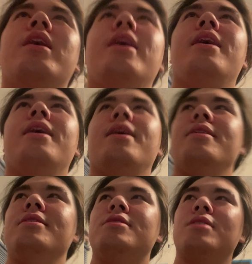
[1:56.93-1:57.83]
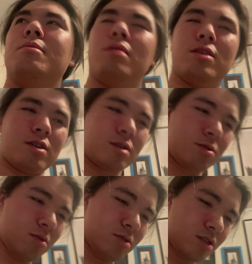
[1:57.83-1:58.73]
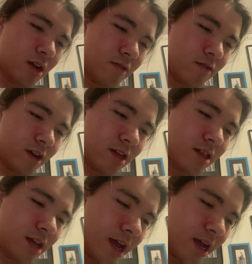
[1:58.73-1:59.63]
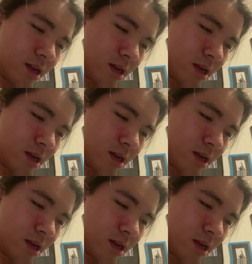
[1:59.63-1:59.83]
and some other cool stuff like that.